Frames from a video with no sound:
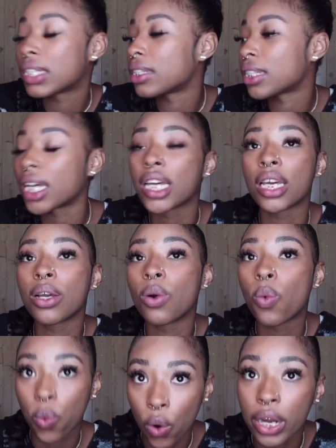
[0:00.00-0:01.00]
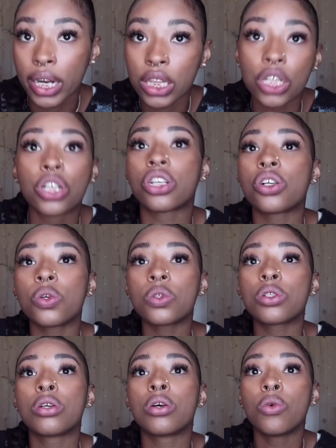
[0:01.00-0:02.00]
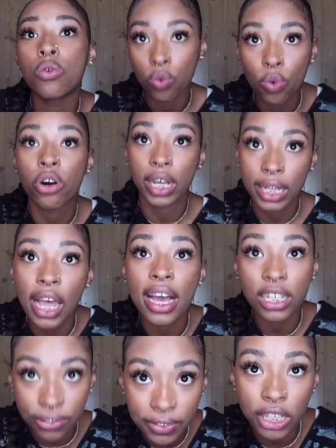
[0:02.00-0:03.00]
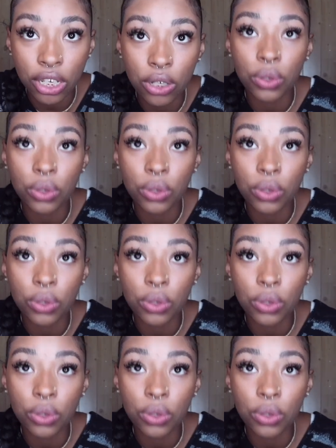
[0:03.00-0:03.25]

They want it. The girls want a lash video.